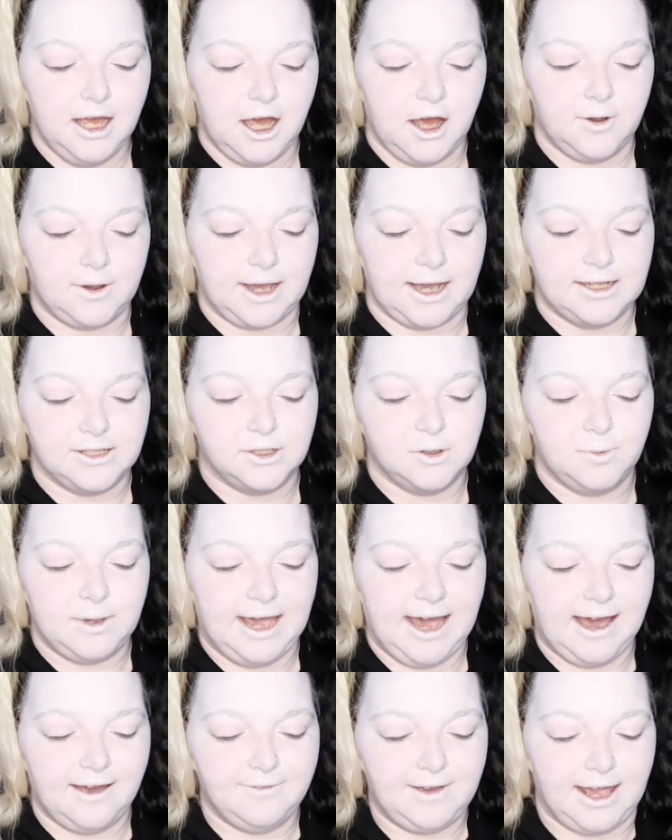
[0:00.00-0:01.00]
Okay, so we
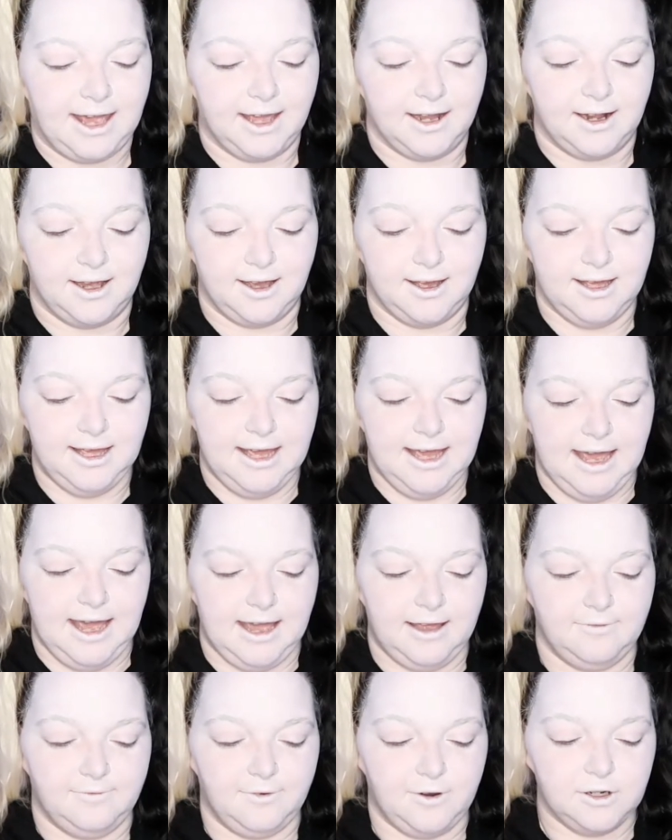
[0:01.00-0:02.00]
have Anna.
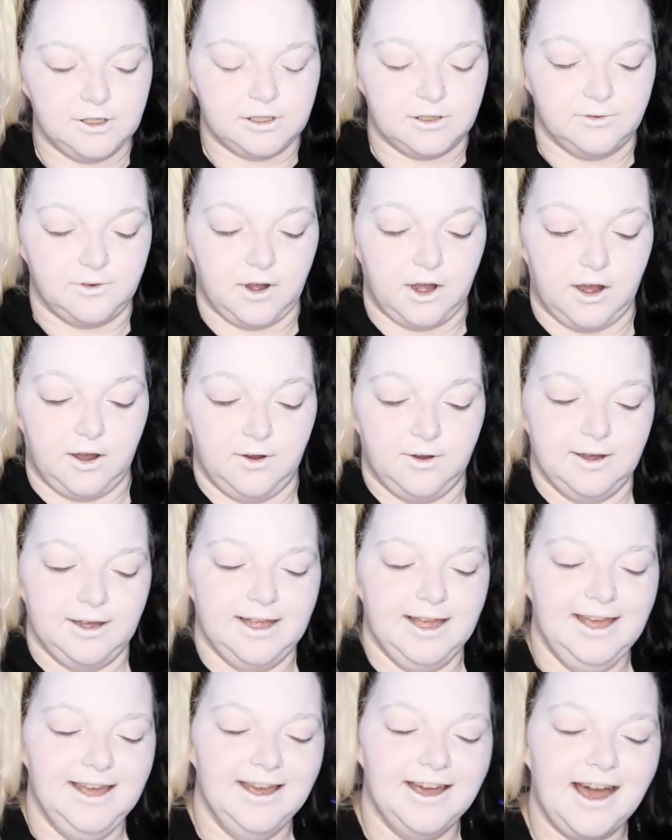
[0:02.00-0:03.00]
And first of all,
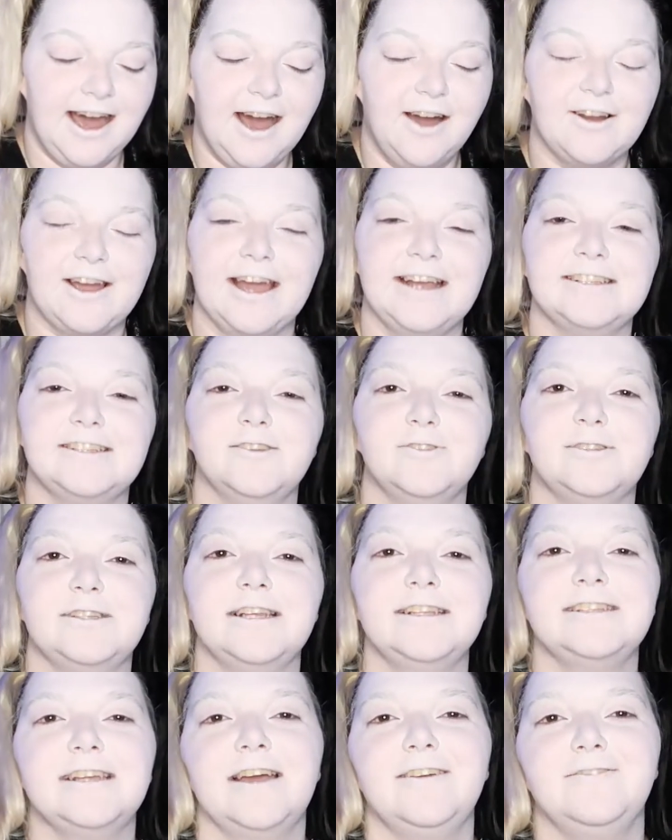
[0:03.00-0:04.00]
okay, so
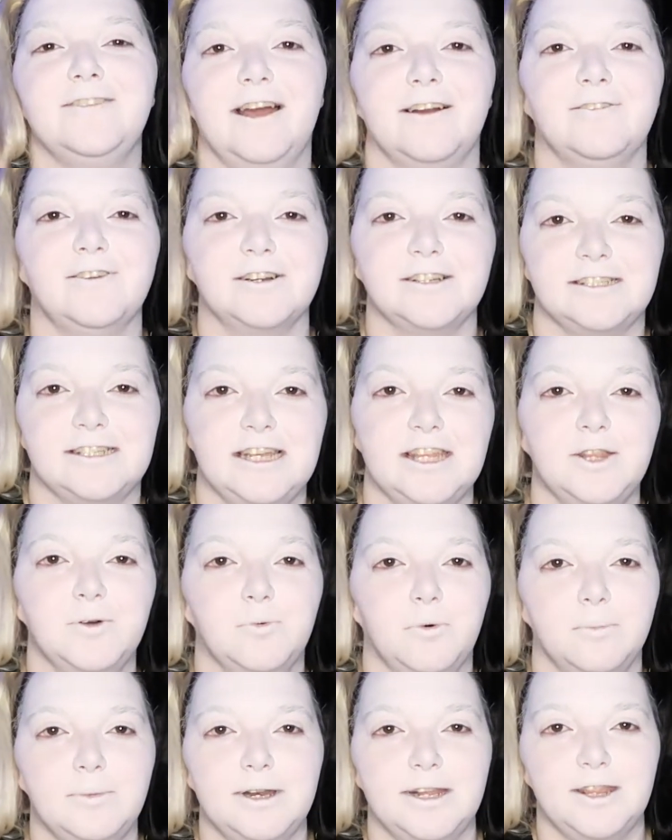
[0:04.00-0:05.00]
since I've never seen The
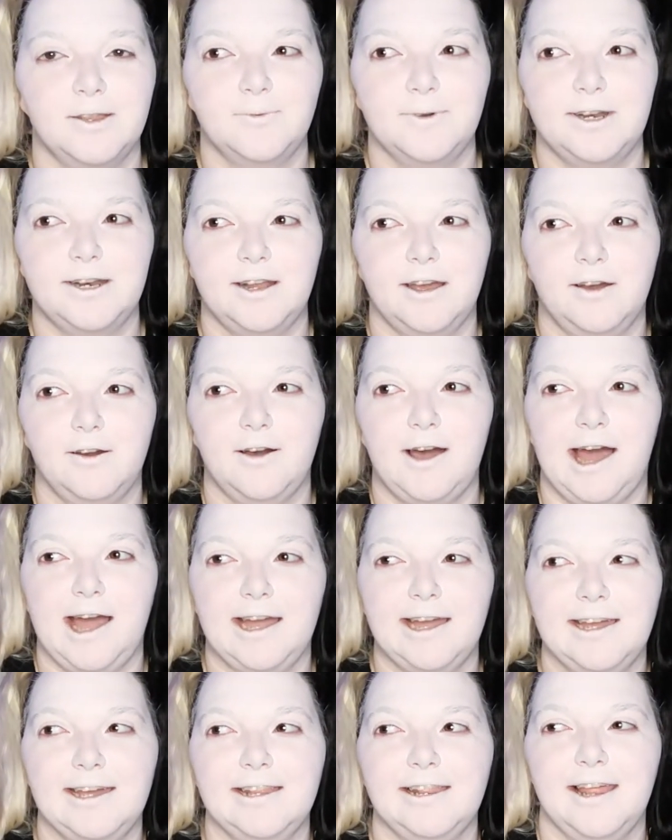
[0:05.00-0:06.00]
Woman in the Window,
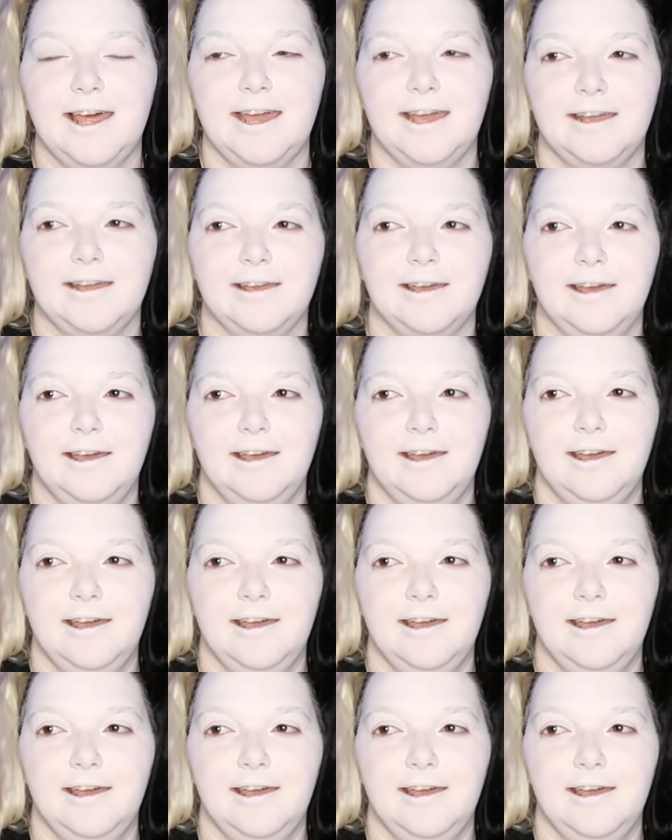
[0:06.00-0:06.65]
I like,